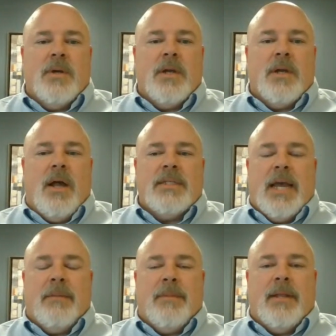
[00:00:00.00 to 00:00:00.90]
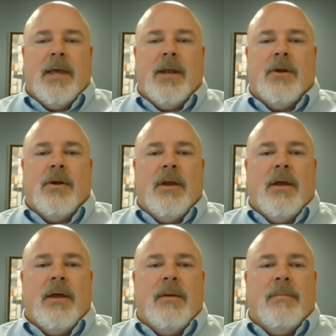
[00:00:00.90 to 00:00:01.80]
want to contact me later,
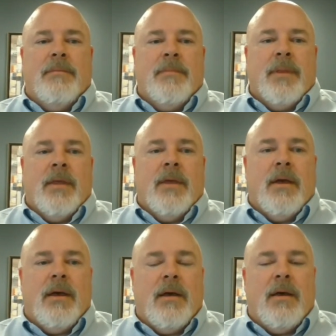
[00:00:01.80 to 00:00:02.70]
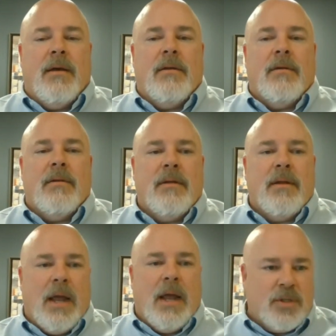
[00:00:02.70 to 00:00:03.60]

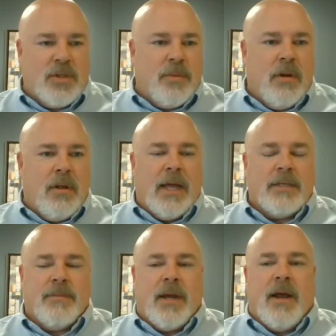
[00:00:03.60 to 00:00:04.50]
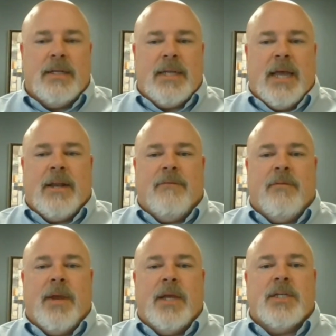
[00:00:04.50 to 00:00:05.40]
I'm sure Paul has my contact
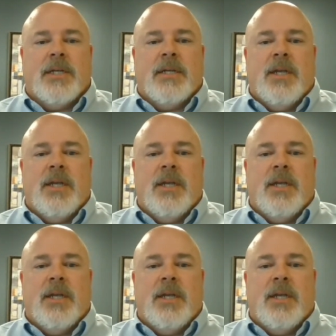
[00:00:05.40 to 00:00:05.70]
information.